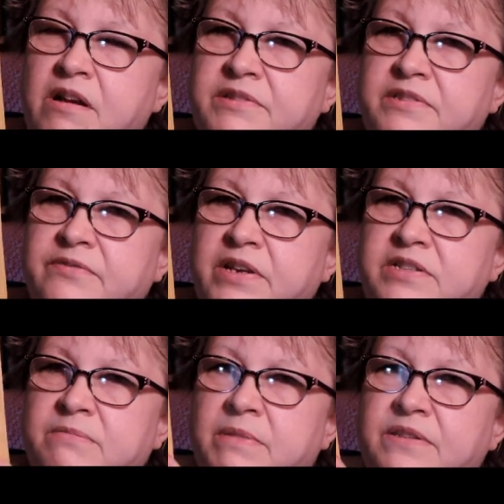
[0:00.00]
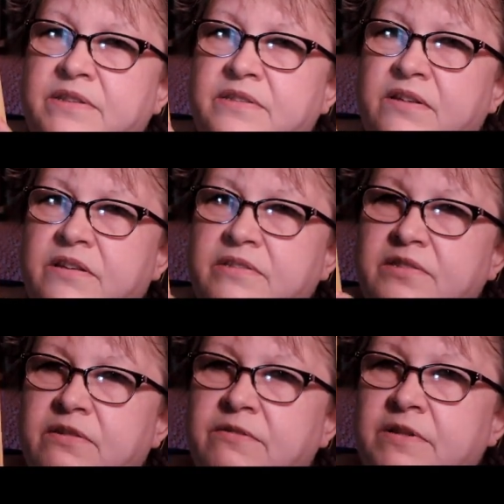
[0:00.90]
conservation methods on.
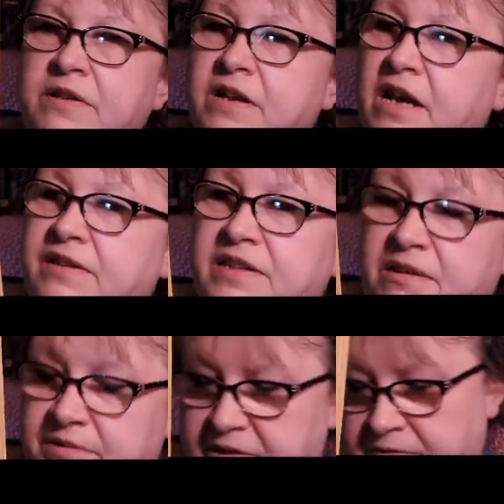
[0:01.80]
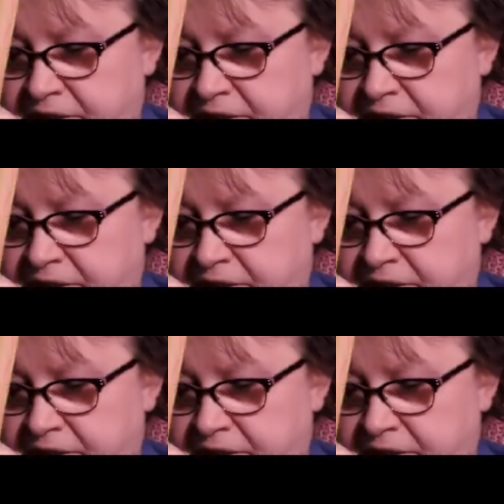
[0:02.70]
So I thought that was